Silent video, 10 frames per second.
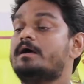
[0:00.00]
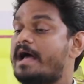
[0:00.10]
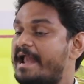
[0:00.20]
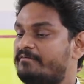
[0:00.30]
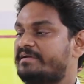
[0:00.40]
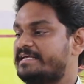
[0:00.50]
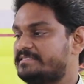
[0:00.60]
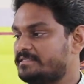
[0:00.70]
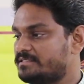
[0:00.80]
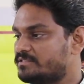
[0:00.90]

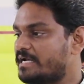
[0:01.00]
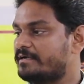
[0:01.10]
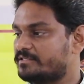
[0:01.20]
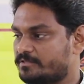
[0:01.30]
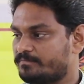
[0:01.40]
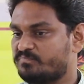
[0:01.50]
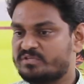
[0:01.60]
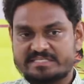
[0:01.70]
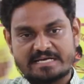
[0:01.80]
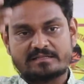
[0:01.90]
advertising strategy.
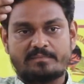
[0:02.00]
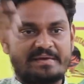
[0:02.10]
These are the